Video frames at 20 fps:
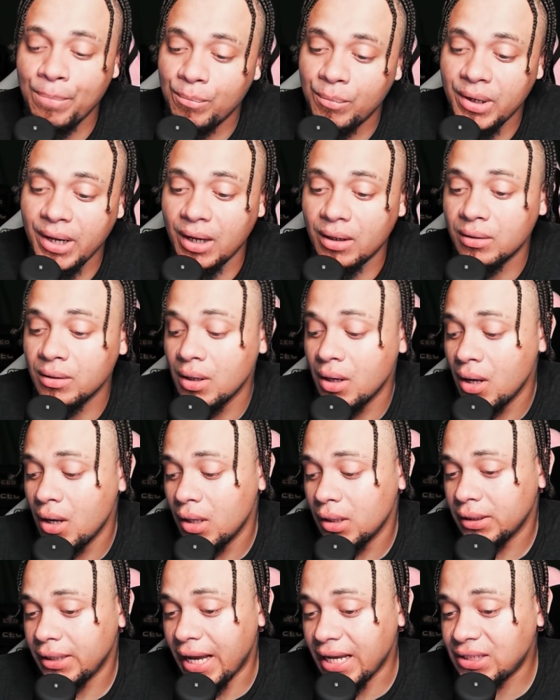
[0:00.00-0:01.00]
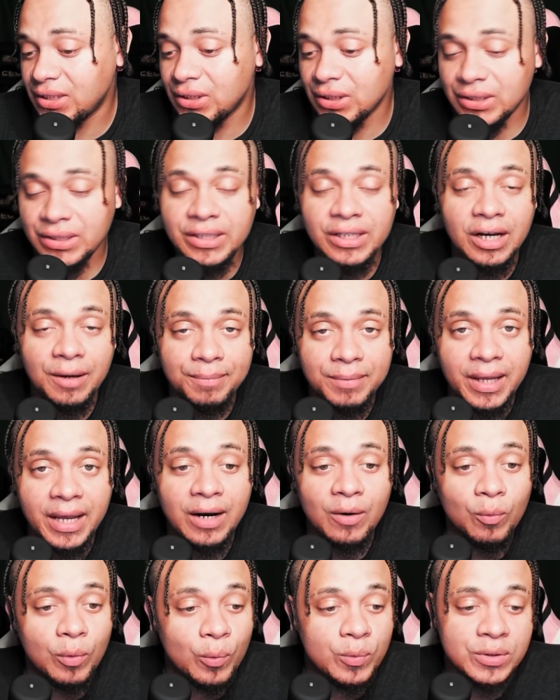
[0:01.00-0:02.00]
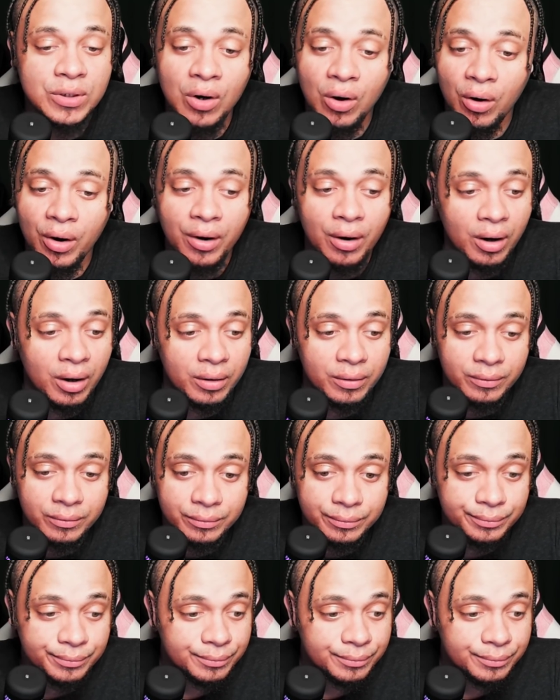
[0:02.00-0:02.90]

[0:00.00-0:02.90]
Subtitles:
But yeah, that's just the update of what was going on.